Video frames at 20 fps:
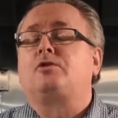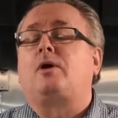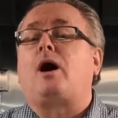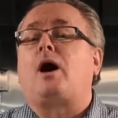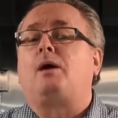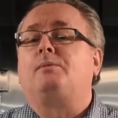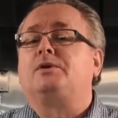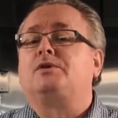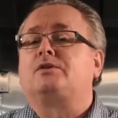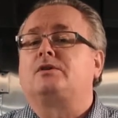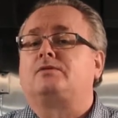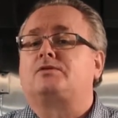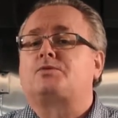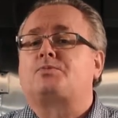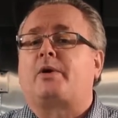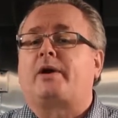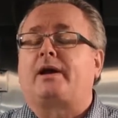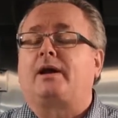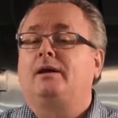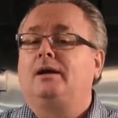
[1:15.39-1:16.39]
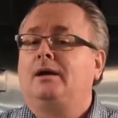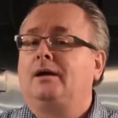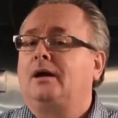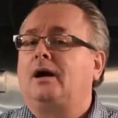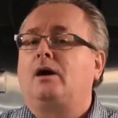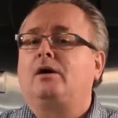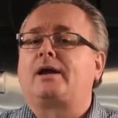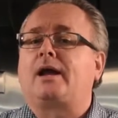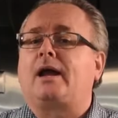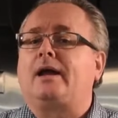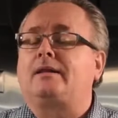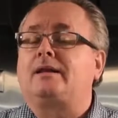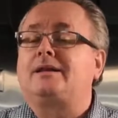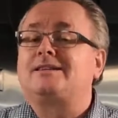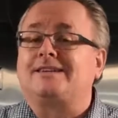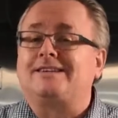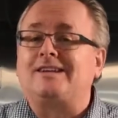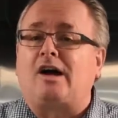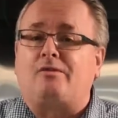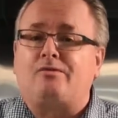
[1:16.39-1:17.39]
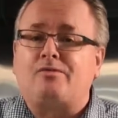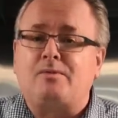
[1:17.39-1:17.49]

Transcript: harbinger of spring. Okay, these are not